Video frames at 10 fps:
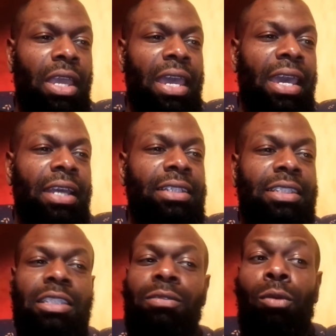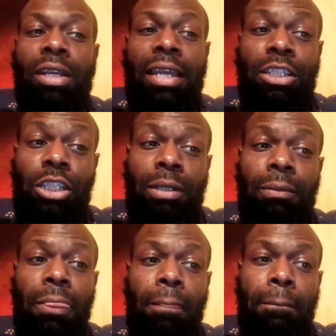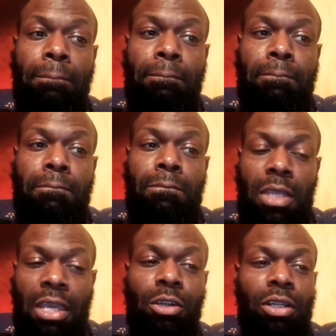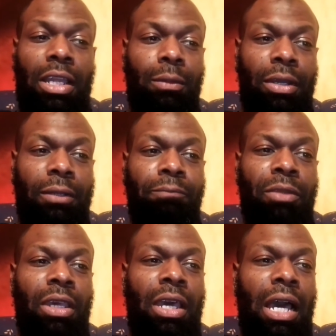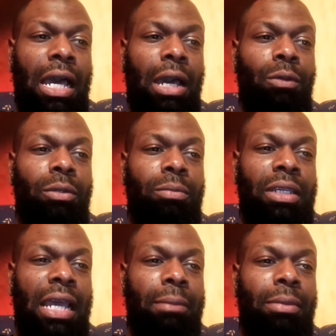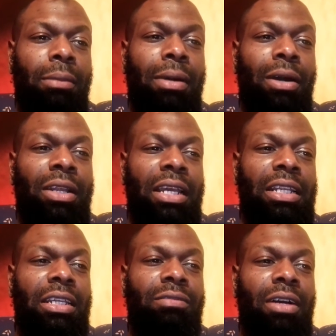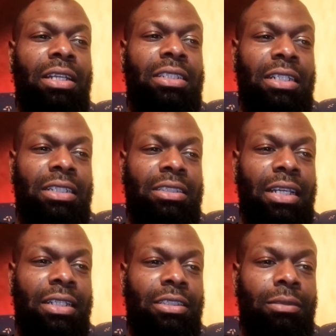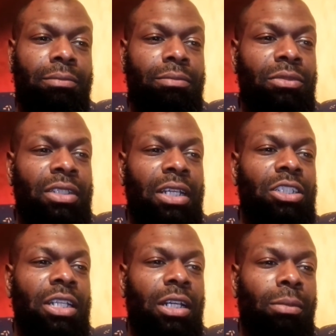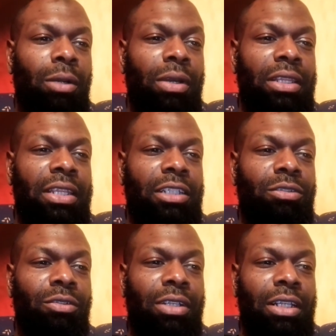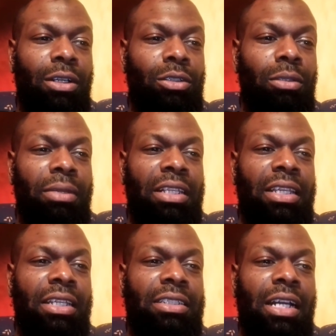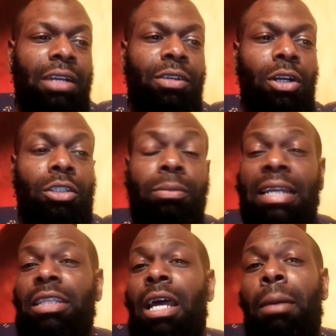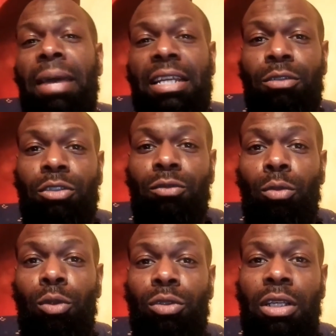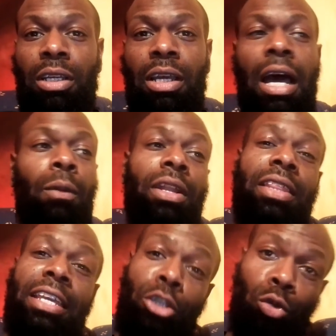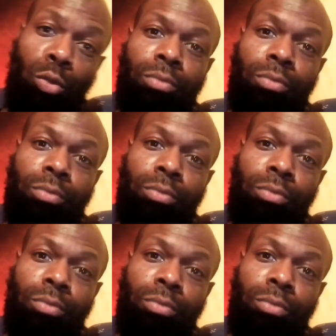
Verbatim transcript: and 64 kg. Yeah, you're a lightweight. I would be happy about any advice and insights. Nice channel, by the way. Thanks for the videos. Many thanks. Kind regards, Max. Max, first and foremost, I want to thank you